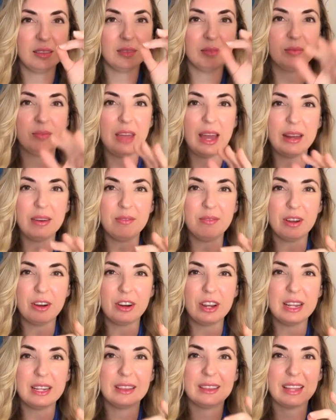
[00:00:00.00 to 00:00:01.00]
that
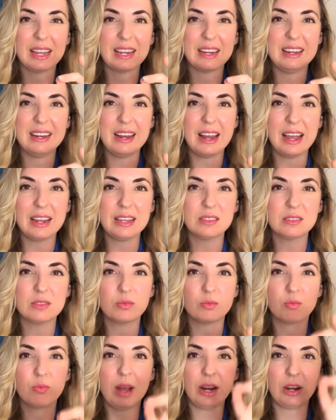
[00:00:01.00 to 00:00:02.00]
very like nice
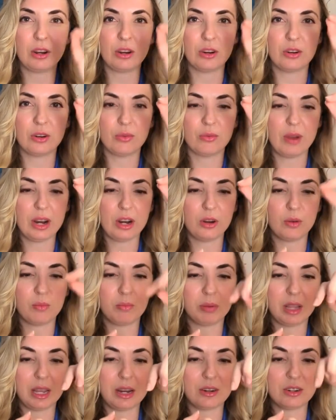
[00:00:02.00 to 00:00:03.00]
record record
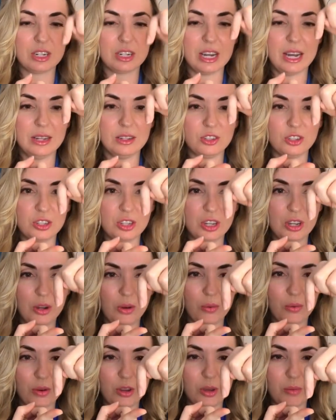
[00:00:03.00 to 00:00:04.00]
player touch
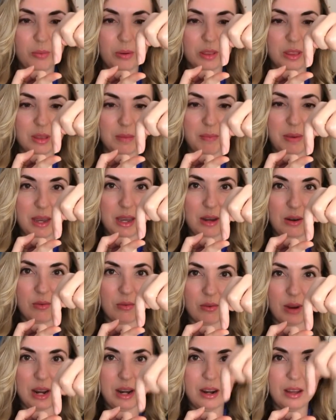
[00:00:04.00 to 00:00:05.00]
where you put the pin
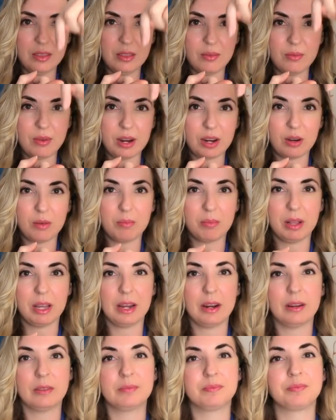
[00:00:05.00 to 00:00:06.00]
right on the record
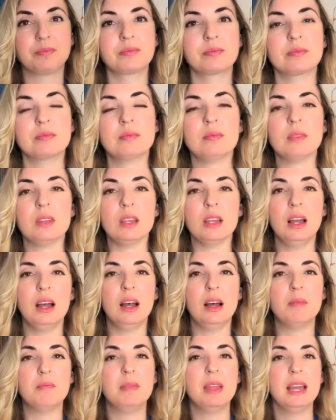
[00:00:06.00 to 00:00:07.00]
player,
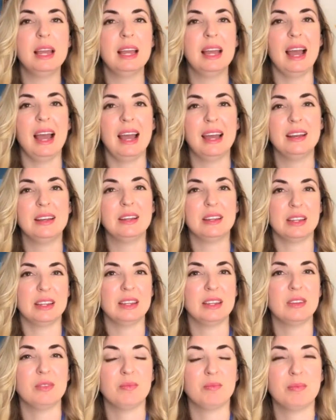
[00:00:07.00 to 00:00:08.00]
um, and
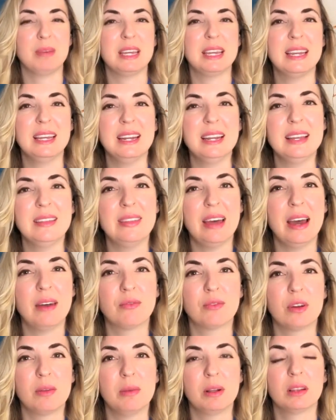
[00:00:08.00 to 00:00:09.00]
beginning that
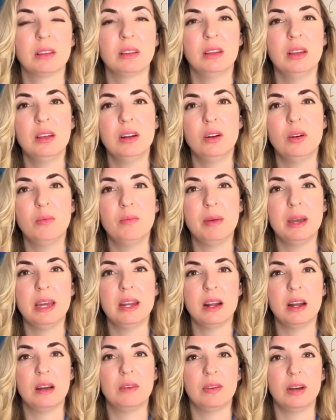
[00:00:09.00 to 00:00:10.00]
from a little bit
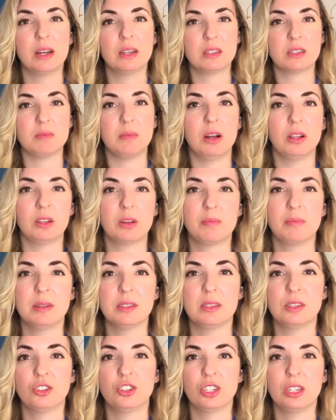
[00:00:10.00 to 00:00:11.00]
of a smaller
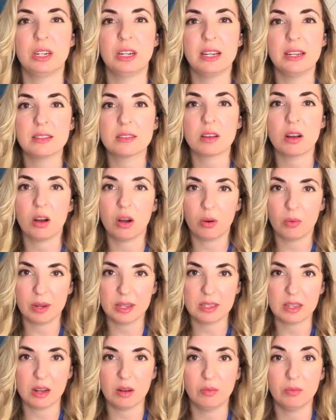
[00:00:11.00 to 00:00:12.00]
position is always
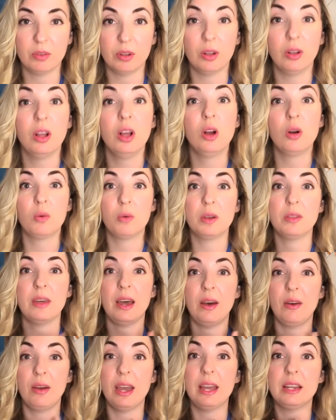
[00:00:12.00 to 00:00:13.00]
helpful
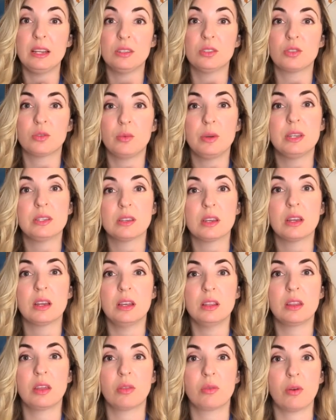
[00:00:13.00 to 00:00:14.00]
without any squeezing in
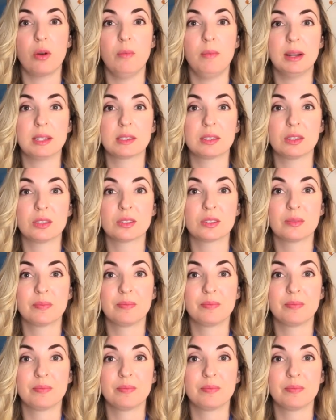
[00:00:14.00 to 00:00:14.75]
the throat muscles.